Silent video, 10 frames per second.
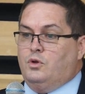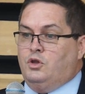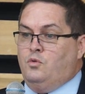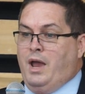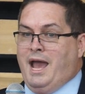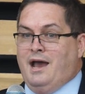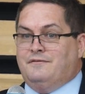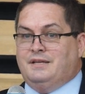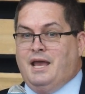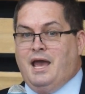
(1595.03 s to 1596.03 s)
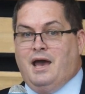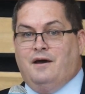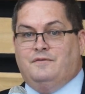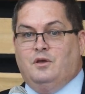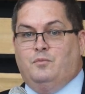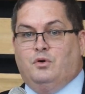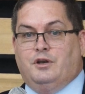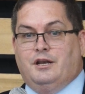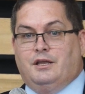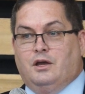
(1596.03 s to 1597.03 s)
you have to have the
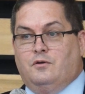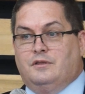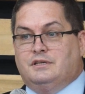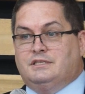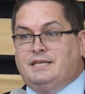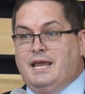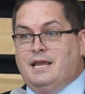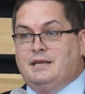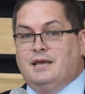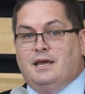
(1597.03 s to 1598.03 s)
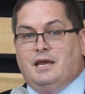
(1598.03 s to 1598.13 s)
ability to go to the state.